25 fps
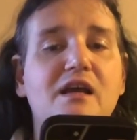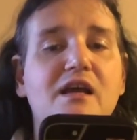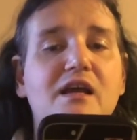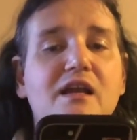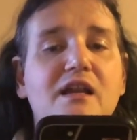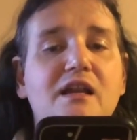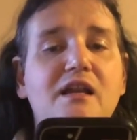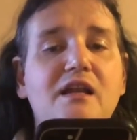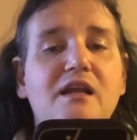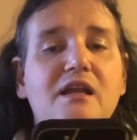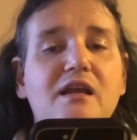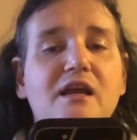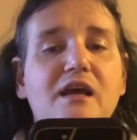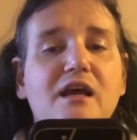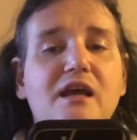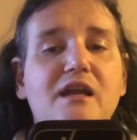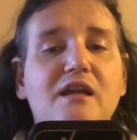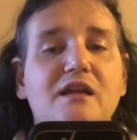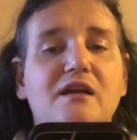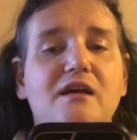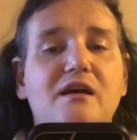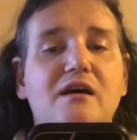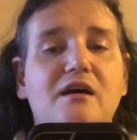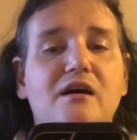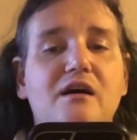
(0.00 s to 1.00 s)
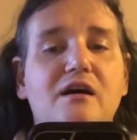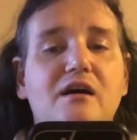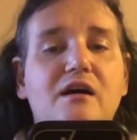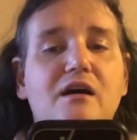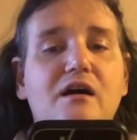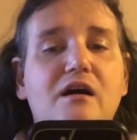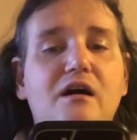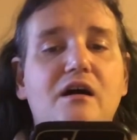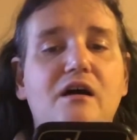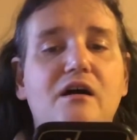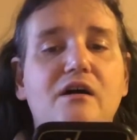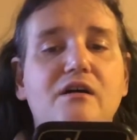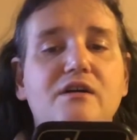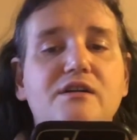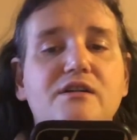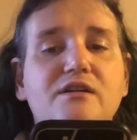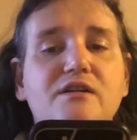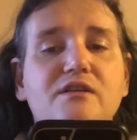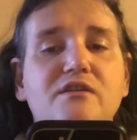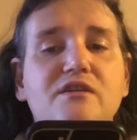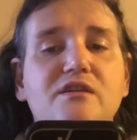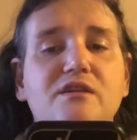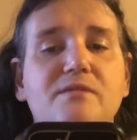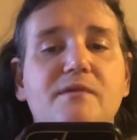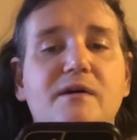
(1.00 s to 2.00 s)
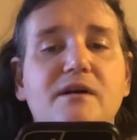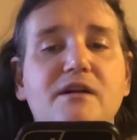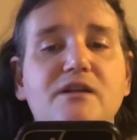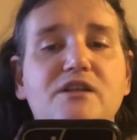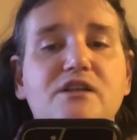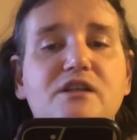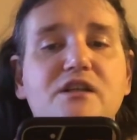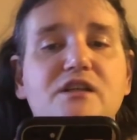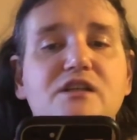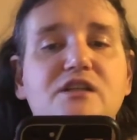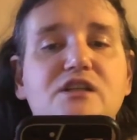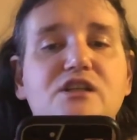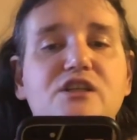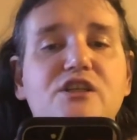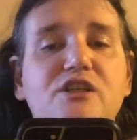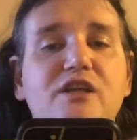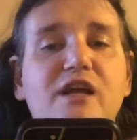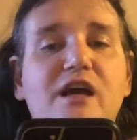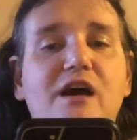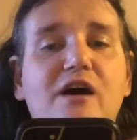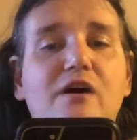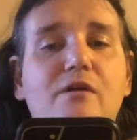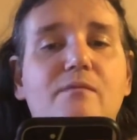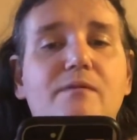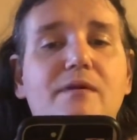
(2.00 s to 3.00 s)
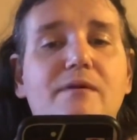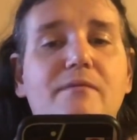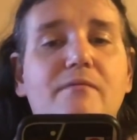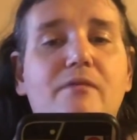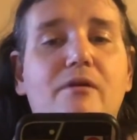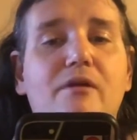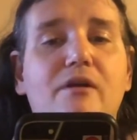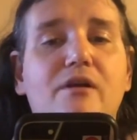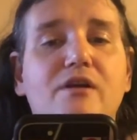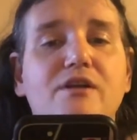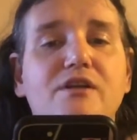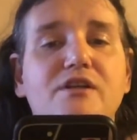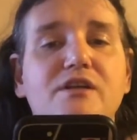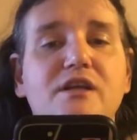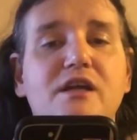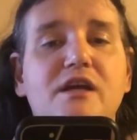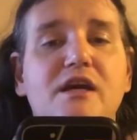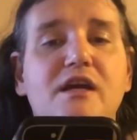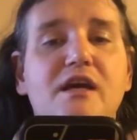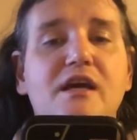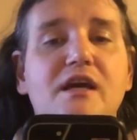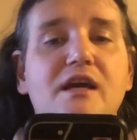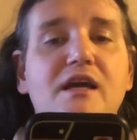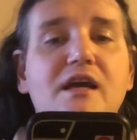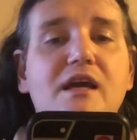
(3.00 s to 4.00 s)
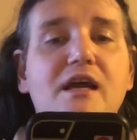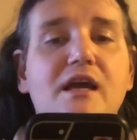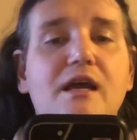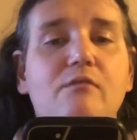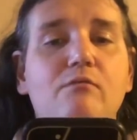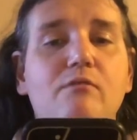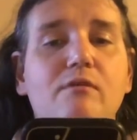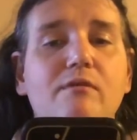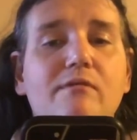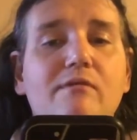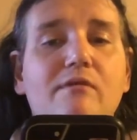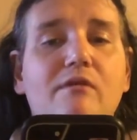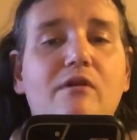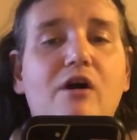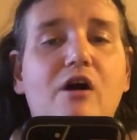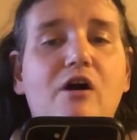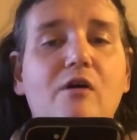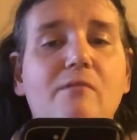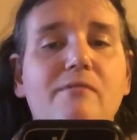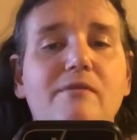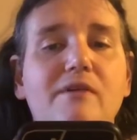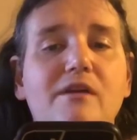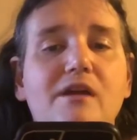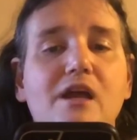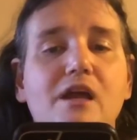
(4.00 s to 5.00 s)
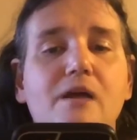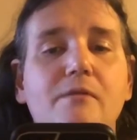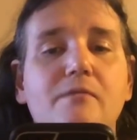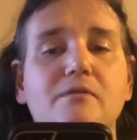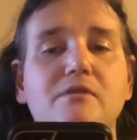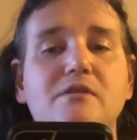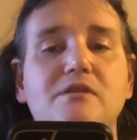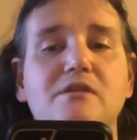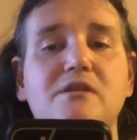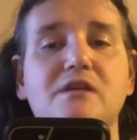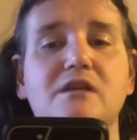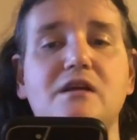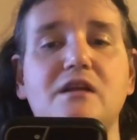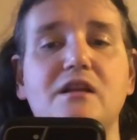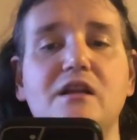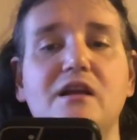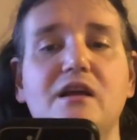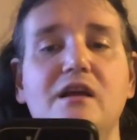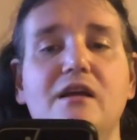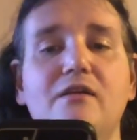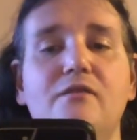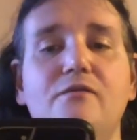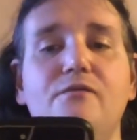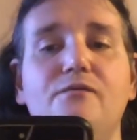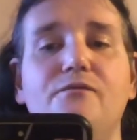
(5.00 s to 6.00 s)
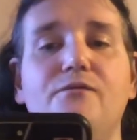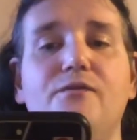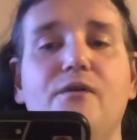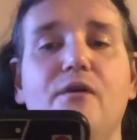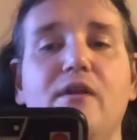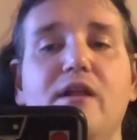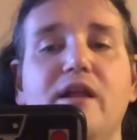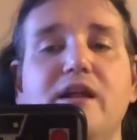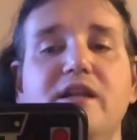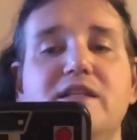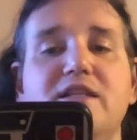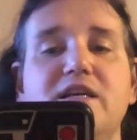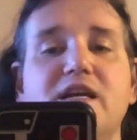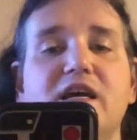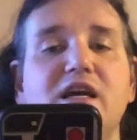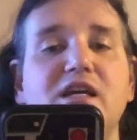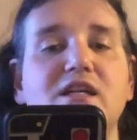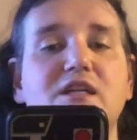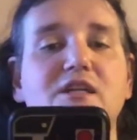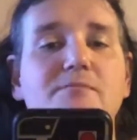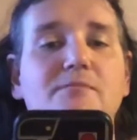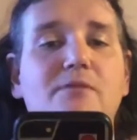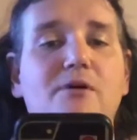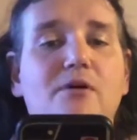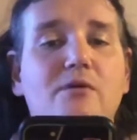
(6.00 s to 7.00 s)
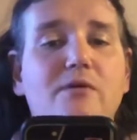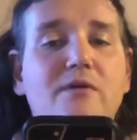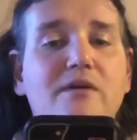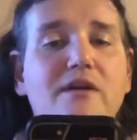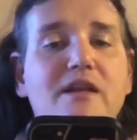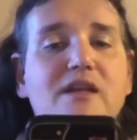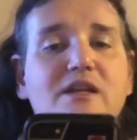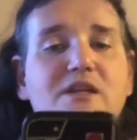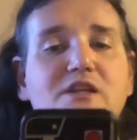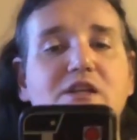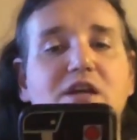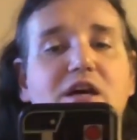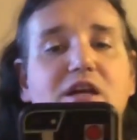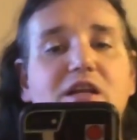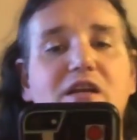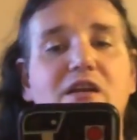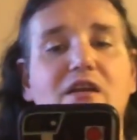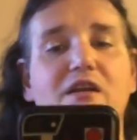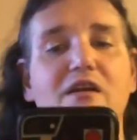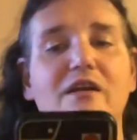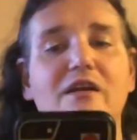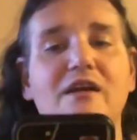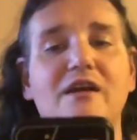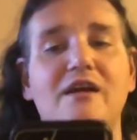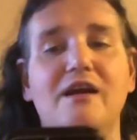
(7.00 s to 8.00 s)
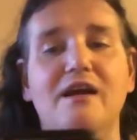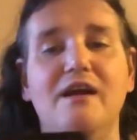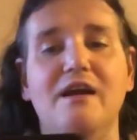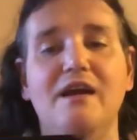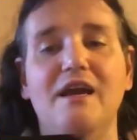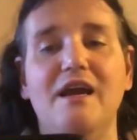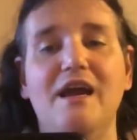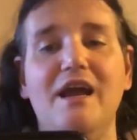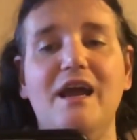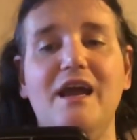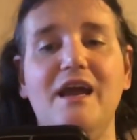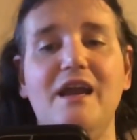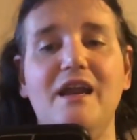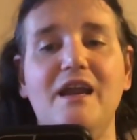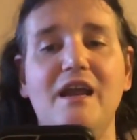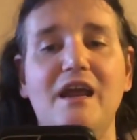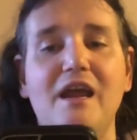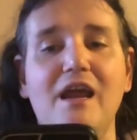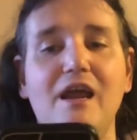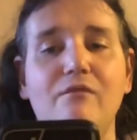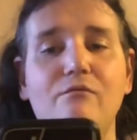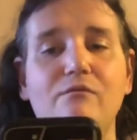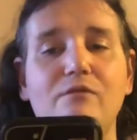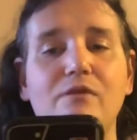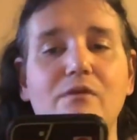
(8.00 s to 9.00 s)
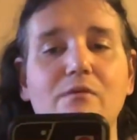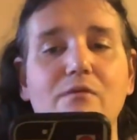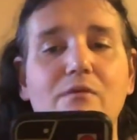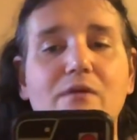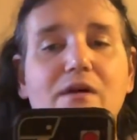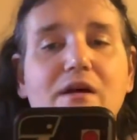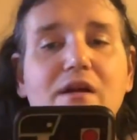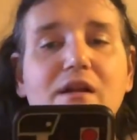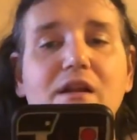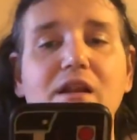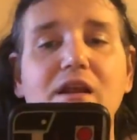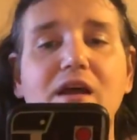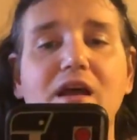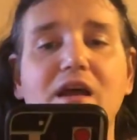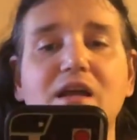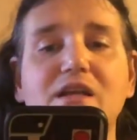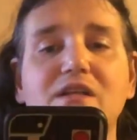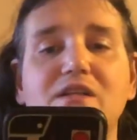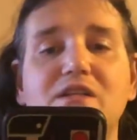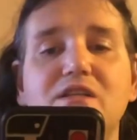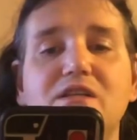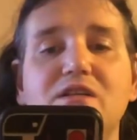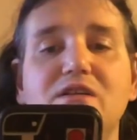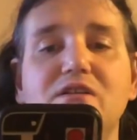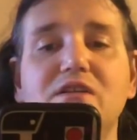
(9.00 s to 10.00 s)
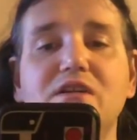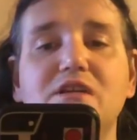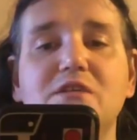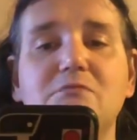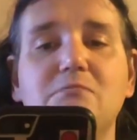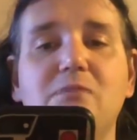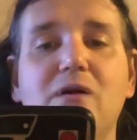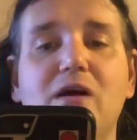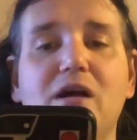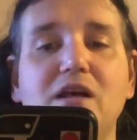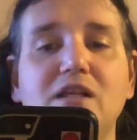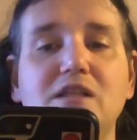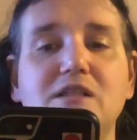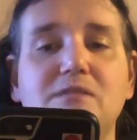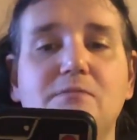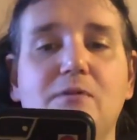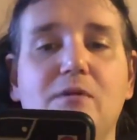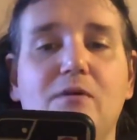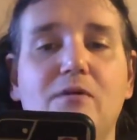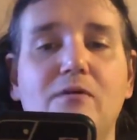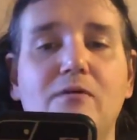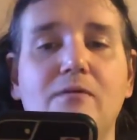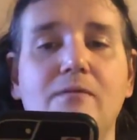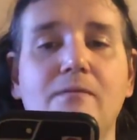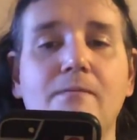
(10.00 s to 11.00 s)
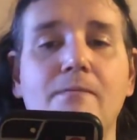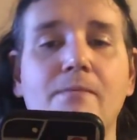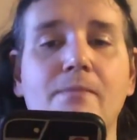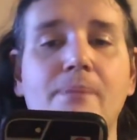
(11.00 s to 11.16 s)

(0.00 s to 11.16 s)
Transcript: In the end, our two dimensions shall be merged, and we will all be able to live fully tangible with each other and everyone as soon as possible,